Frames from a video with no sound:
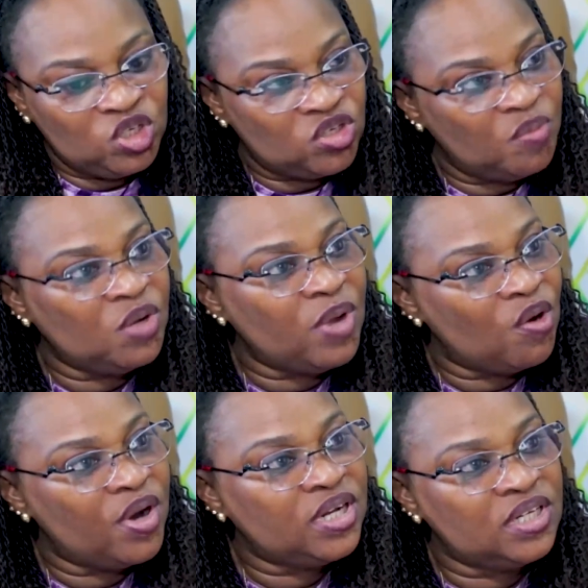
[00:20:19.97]
is something we are
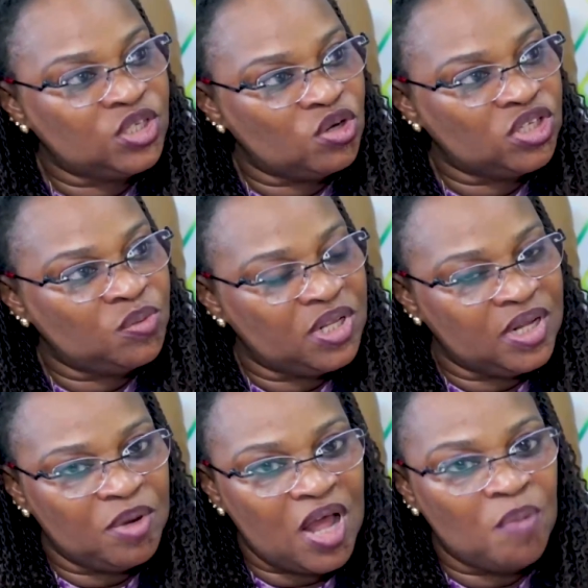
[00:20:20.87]
currently discussing with
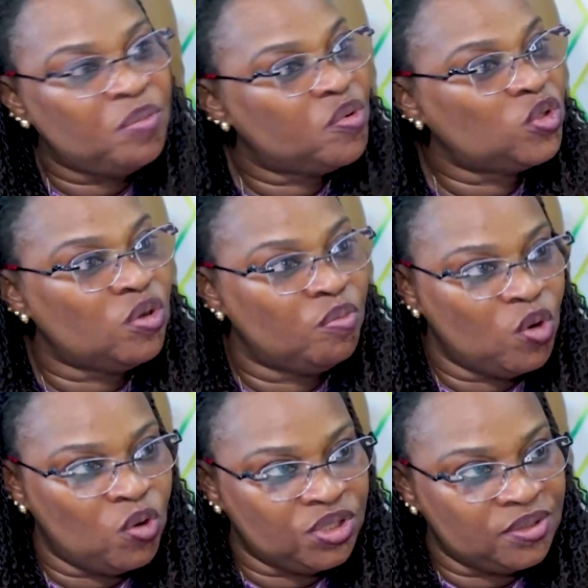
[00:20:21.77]
them, can be brought on
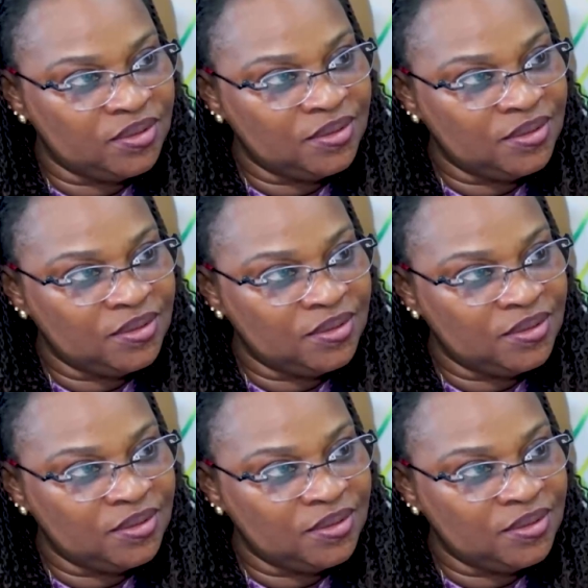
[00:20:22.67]
board.